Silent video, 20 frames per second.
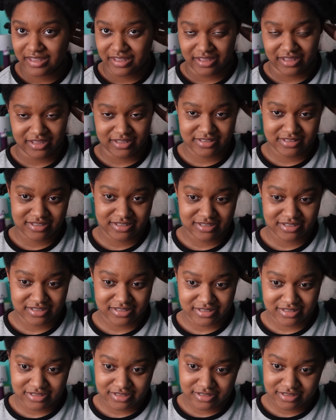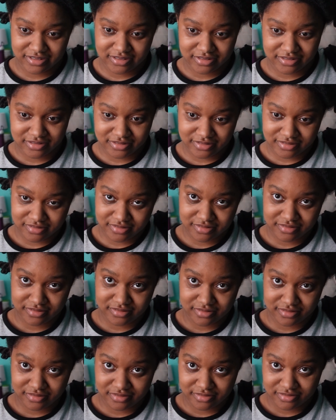I did
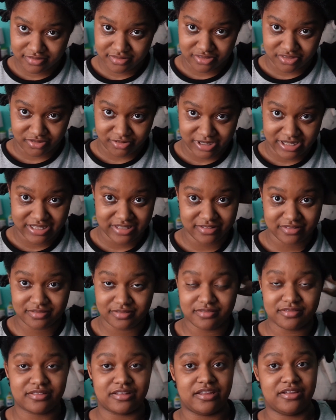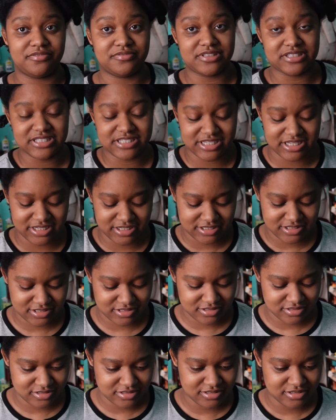3 of the
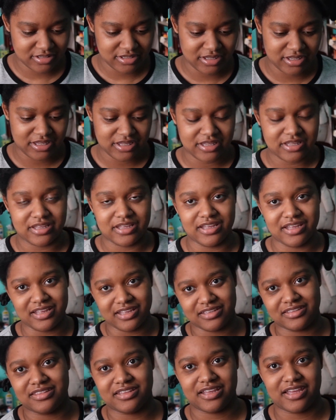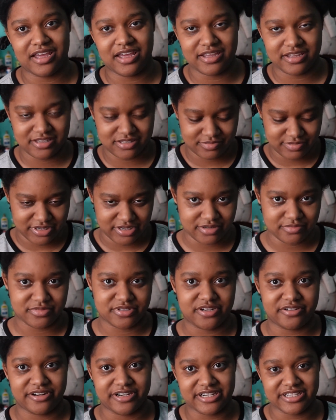6 and the gag is my arm's
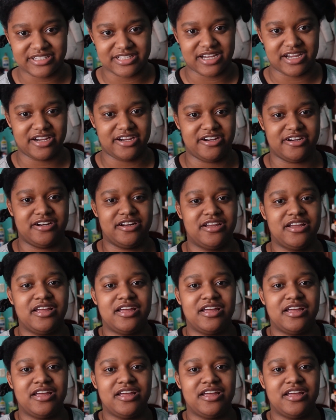already tired.